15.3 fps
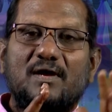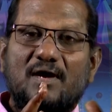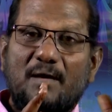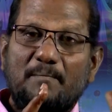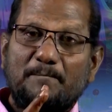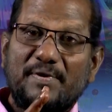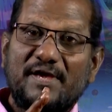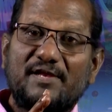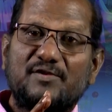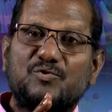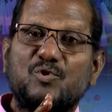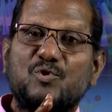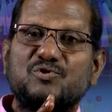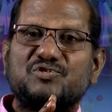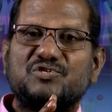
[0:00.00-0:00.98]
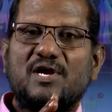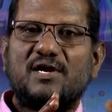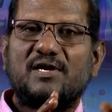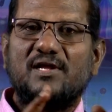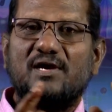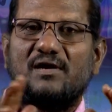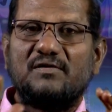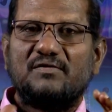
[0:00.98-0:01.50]
Compare those
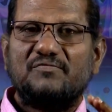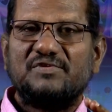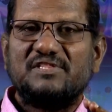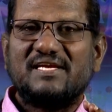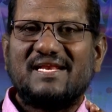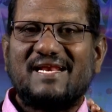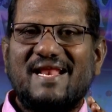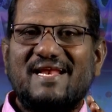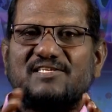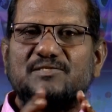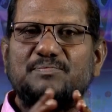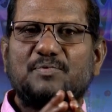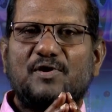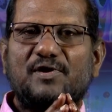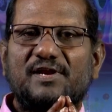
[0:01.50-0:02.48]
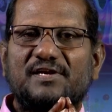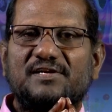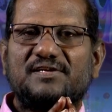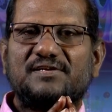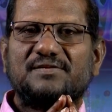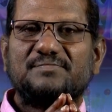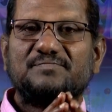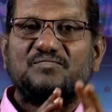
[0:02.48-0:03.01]
data with the client's
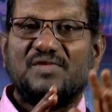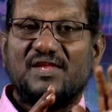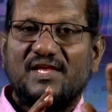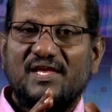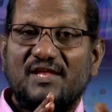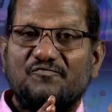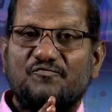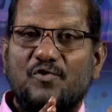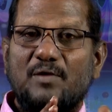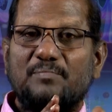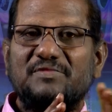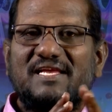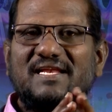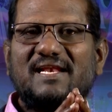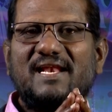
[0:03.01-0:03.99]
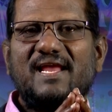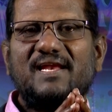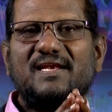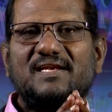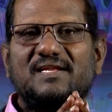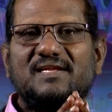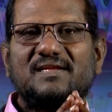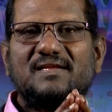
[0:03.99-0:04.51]
product, inform the
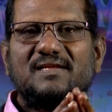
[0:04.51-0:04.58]
client